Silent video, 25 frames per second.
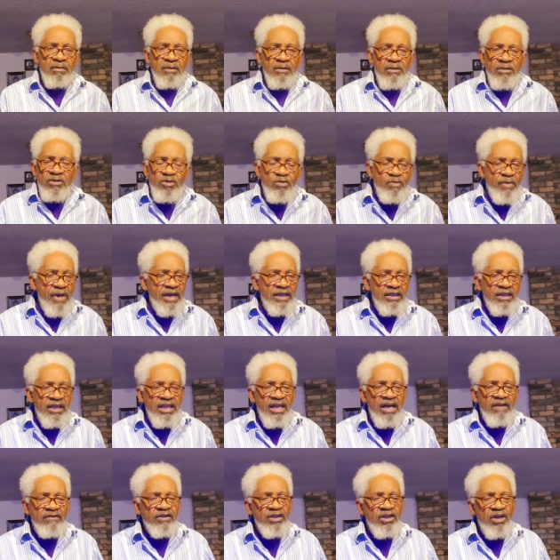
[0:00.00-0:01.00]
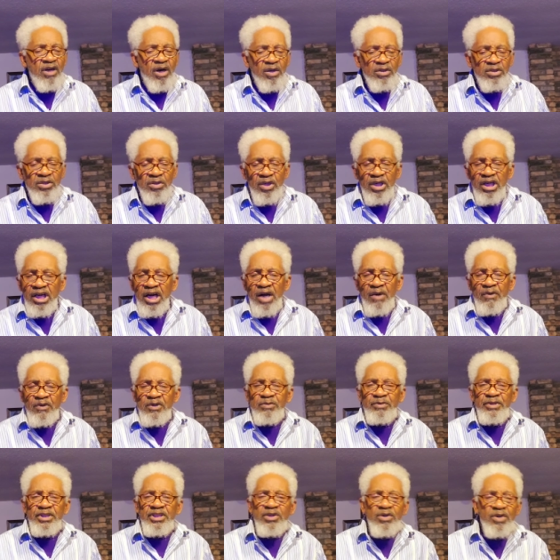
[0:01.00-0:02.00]
You might not have to call your
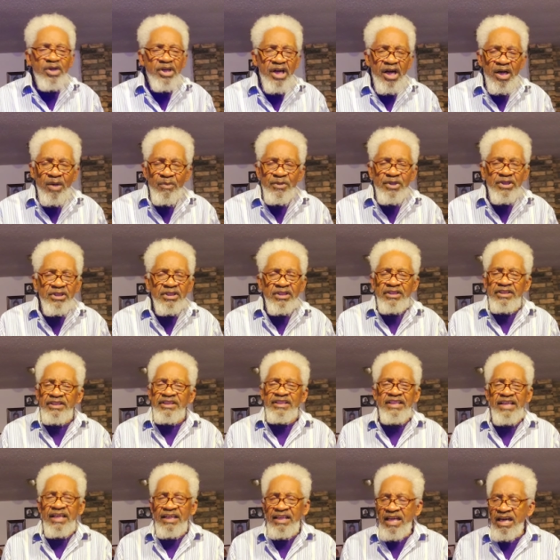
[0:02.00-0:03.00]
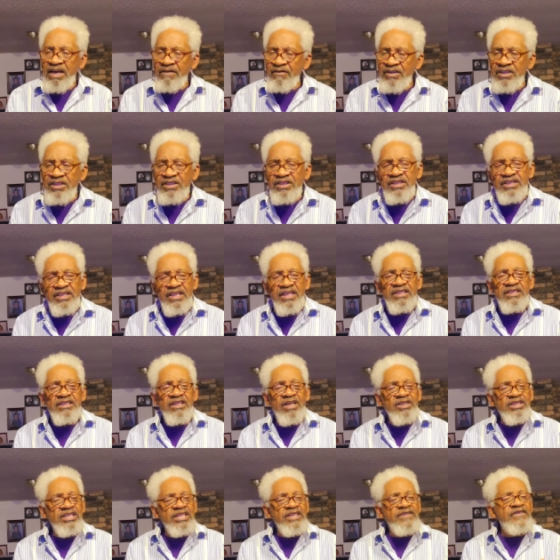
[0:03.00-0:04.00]
congressman. Your congressman doesn't have any sense
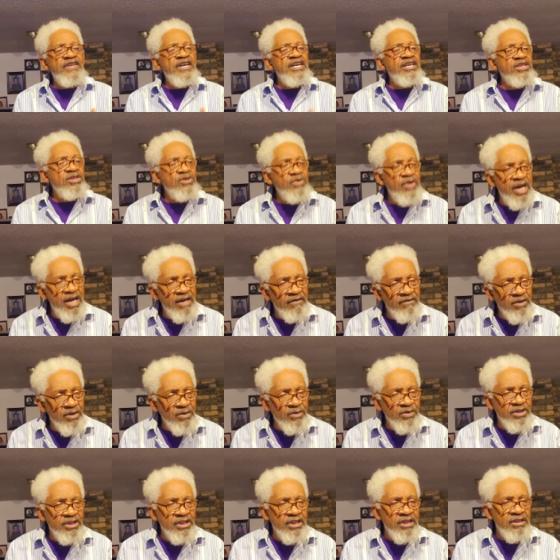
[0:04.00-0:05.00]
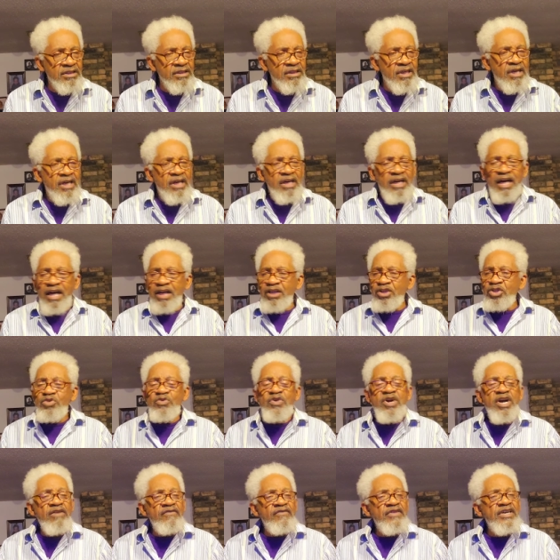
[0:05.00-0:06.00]
because he think you have no sense. And you
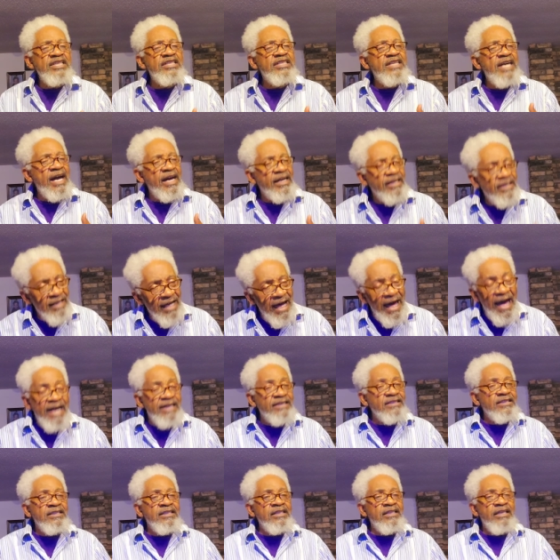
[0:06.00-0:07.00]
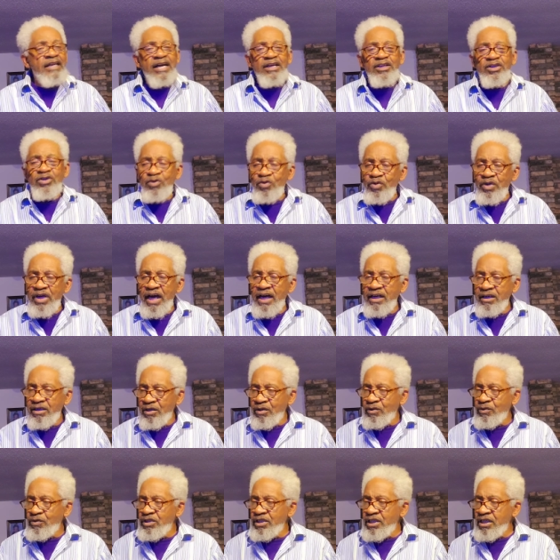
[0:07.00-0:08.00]
have acted like you got
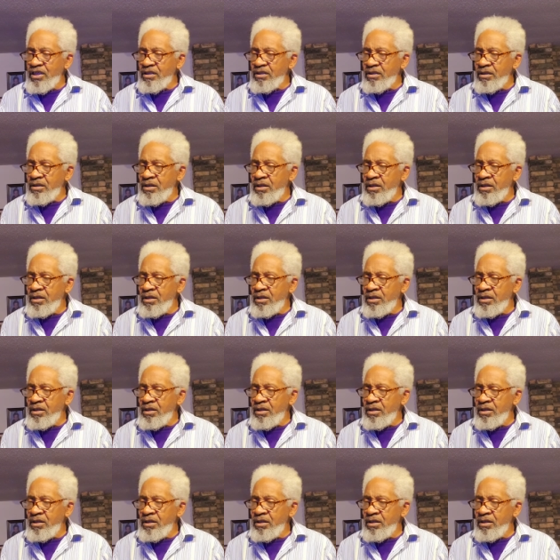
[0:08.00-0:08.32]
no sense.